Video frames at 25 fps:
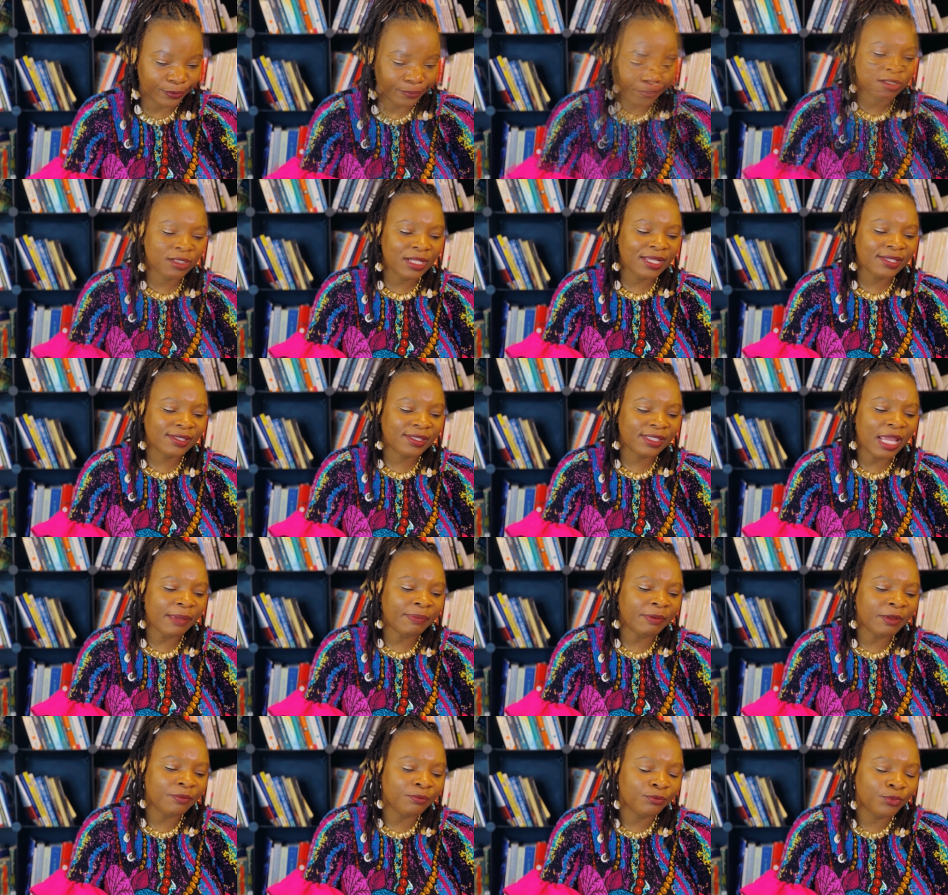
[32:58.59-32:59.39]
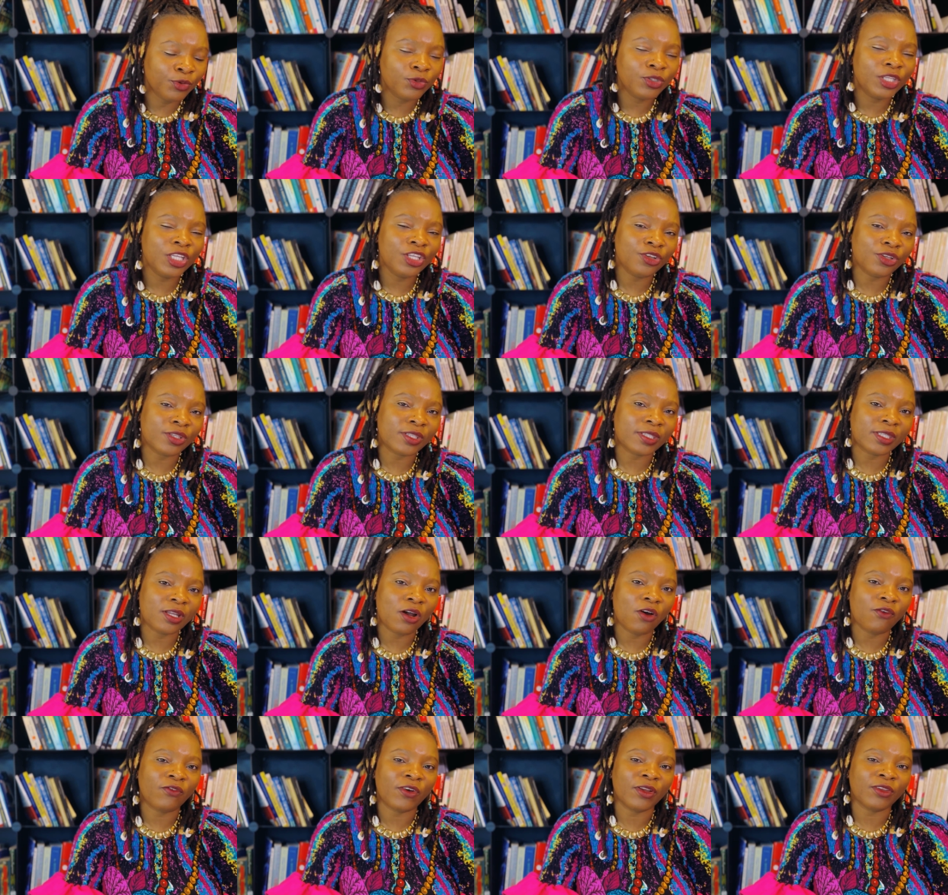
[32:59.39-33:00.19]
Another step in building
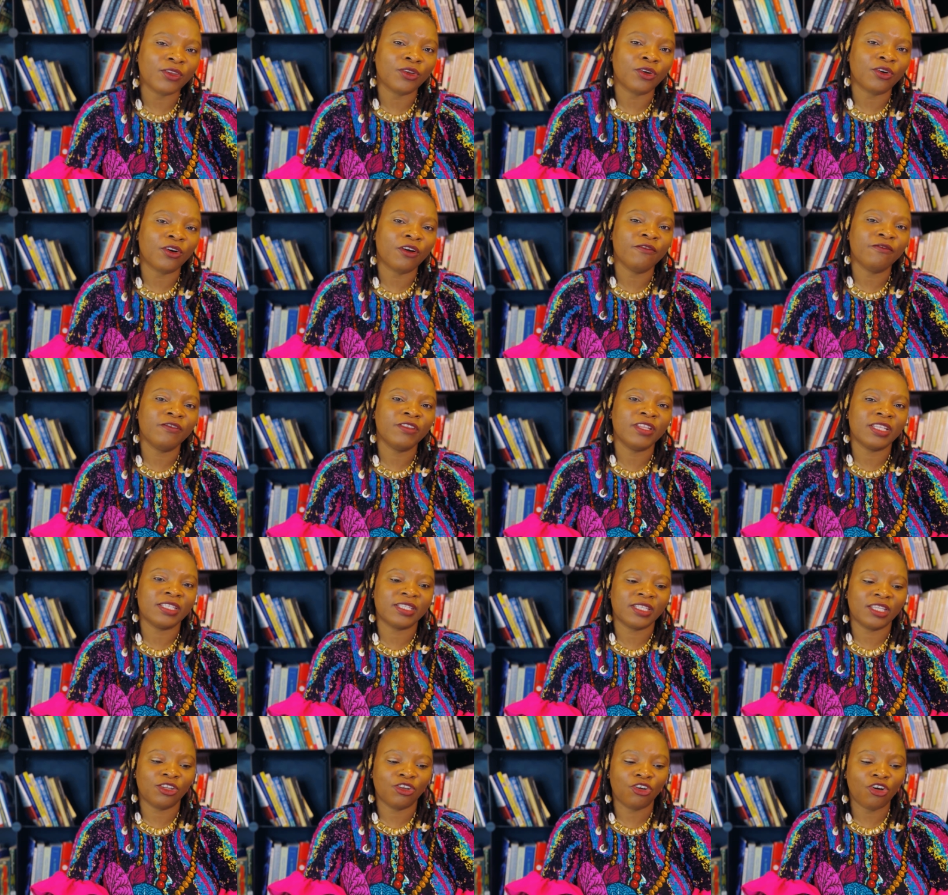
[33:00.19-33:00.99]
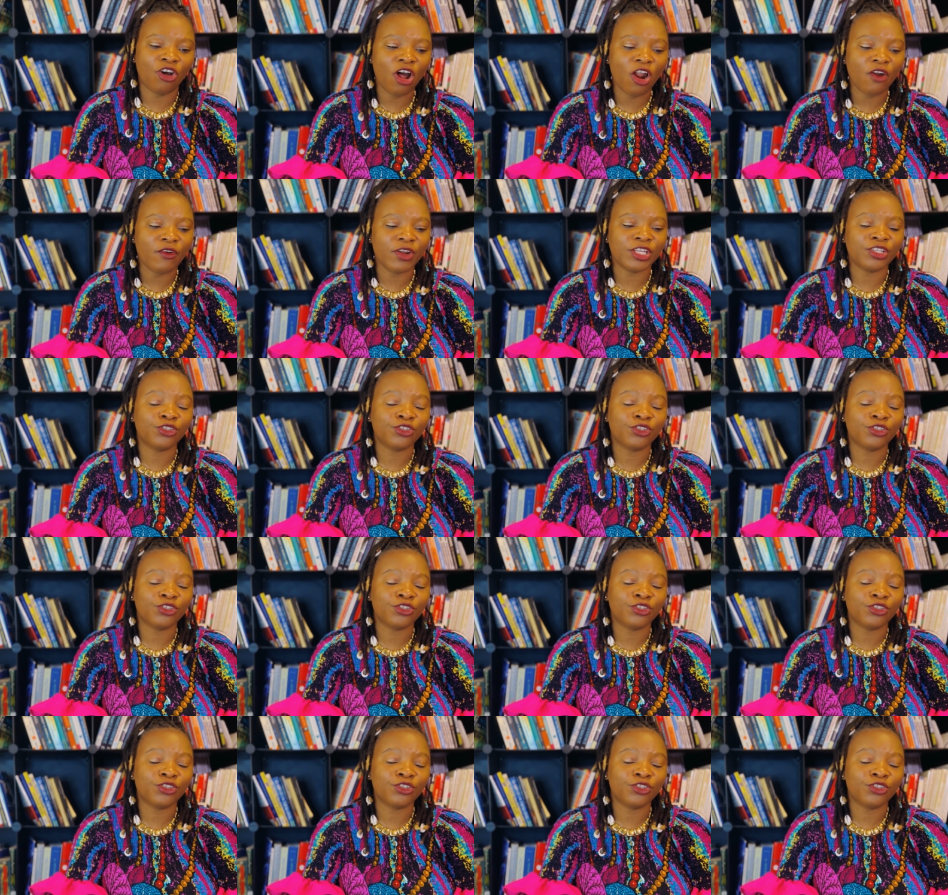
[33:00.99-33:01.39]
yourself and your confidence and your courage